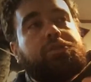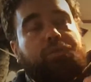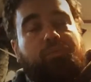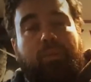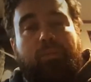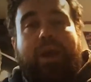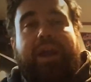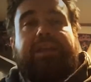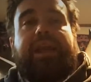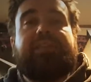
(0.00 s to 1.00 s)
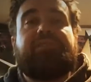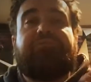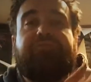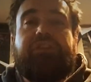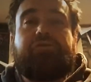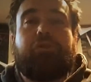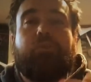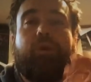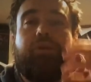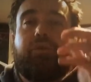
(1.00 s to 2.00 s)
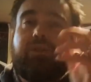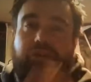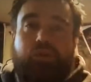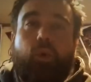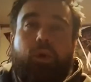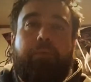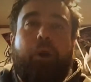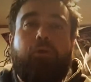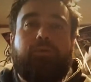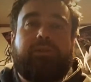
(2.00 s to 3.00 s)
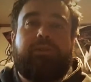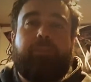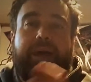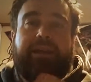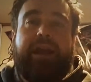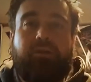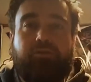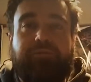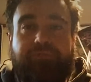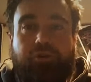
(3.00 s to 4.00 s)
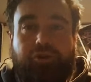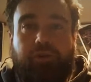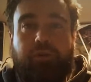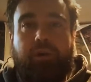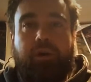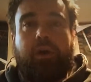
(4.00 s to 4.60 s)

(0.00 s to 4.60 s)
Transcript: So Reddit has a feature where you can sort posts by controversial.